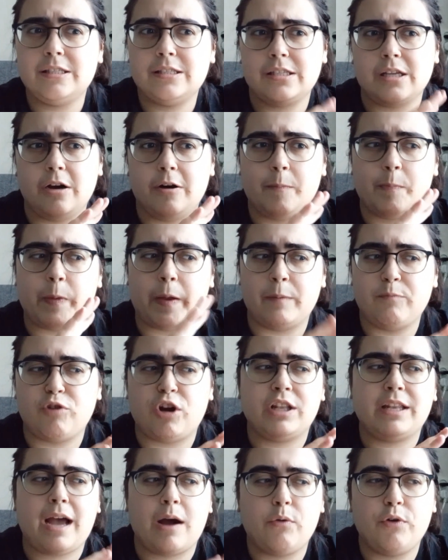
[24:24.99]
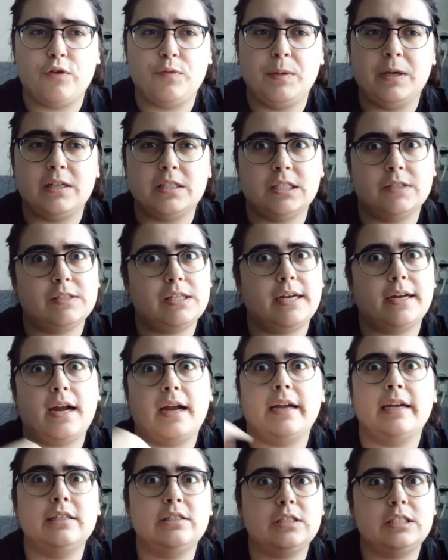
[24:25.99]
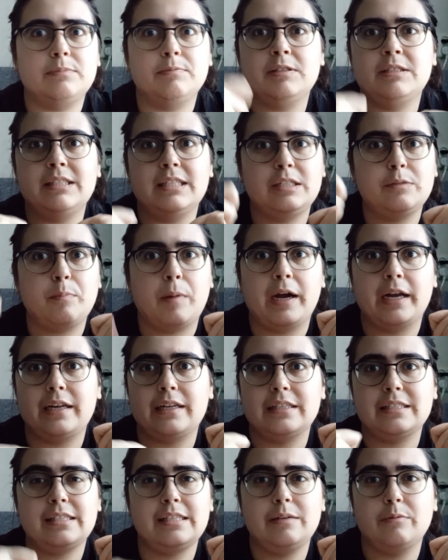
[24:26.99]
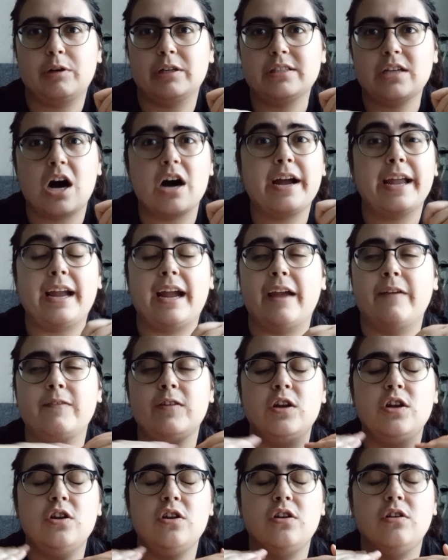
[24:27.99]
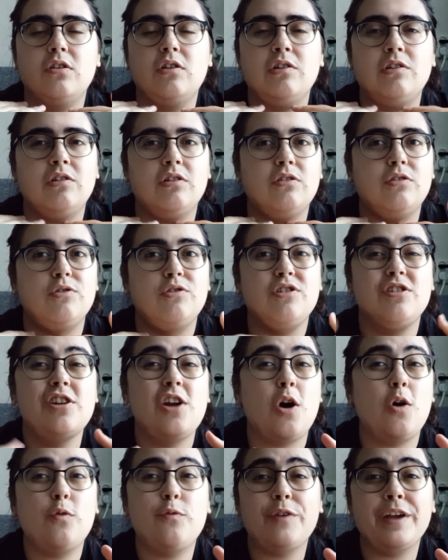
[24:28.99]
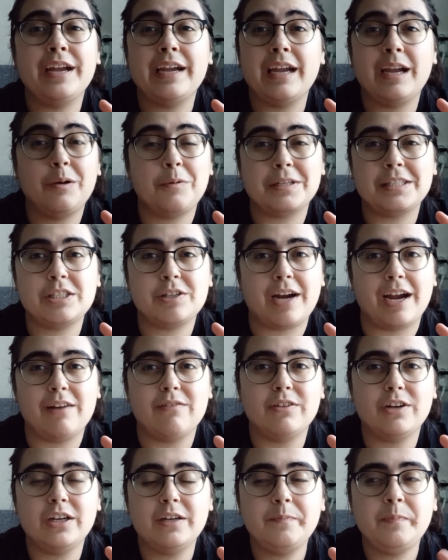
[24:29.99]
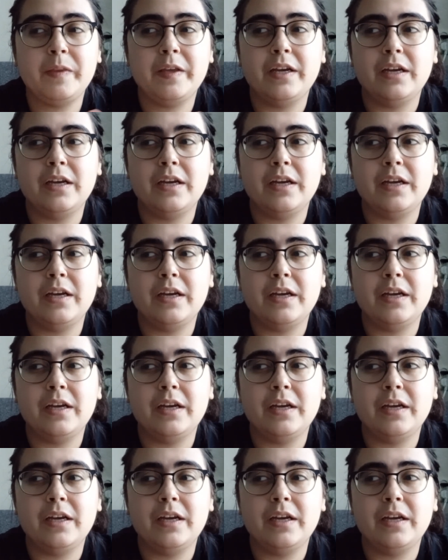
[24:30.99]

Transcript: So I brought that with me because I was like, I can just stitch mindlessly while talking. I do no thinking whatsoever.